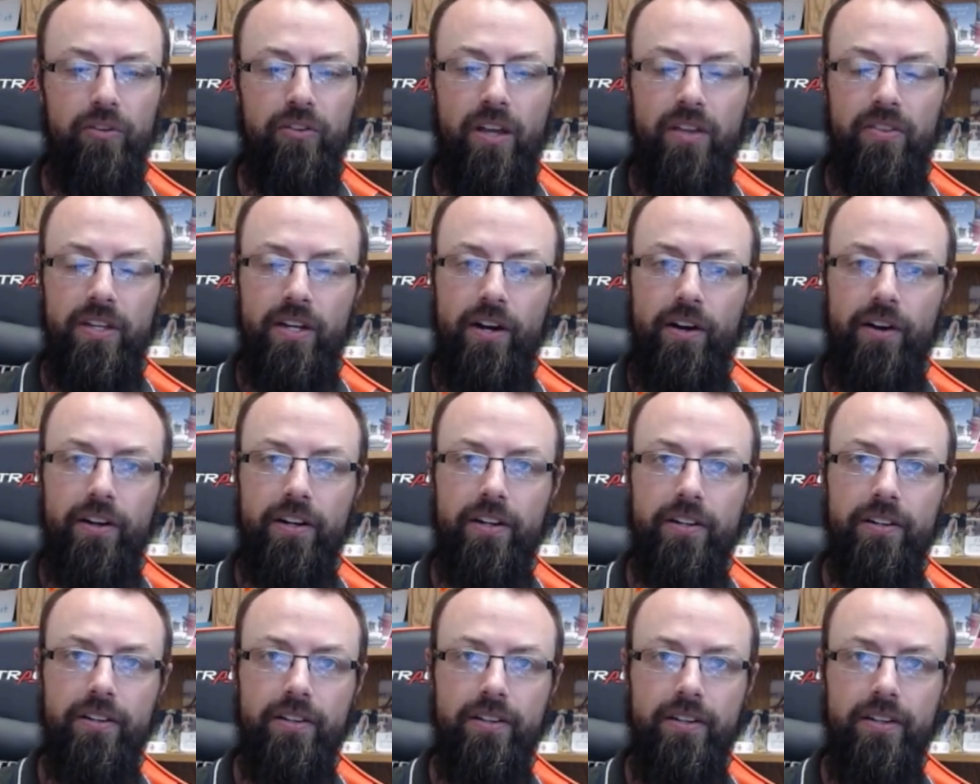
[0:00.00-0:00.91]
on the ark.
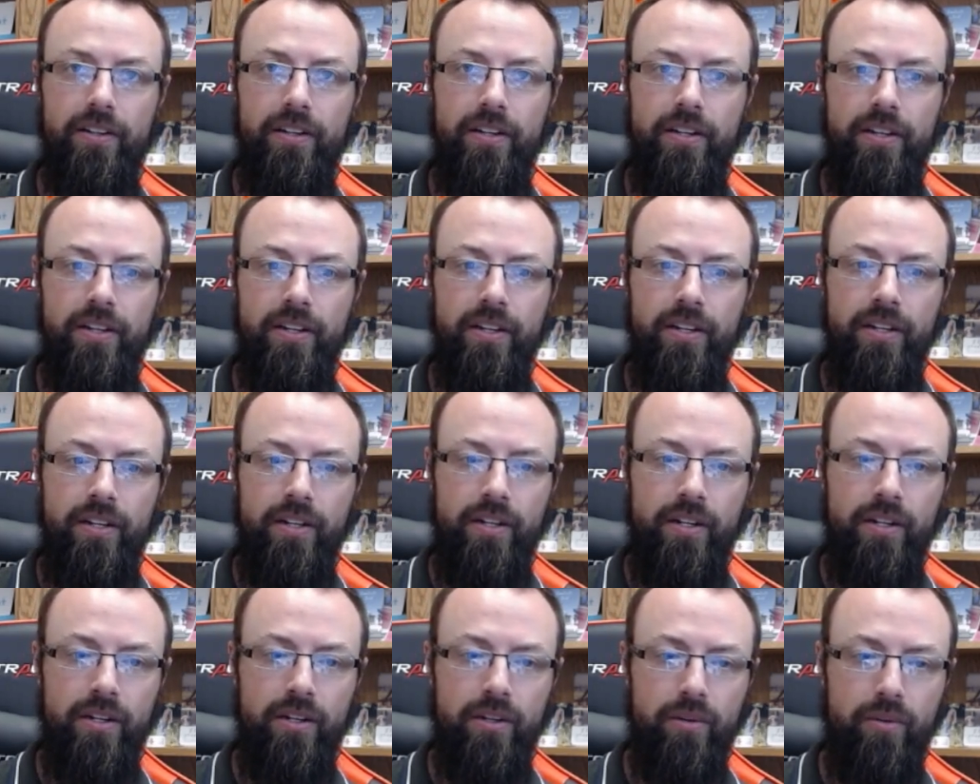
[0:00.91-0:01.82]

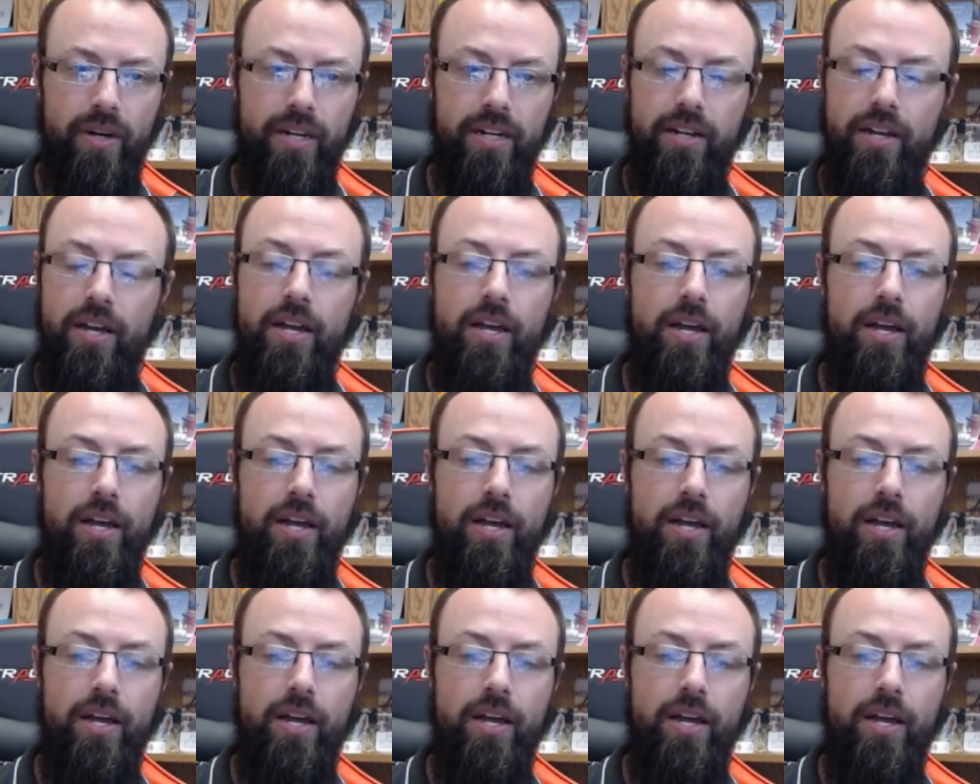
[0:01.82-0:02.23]
Right?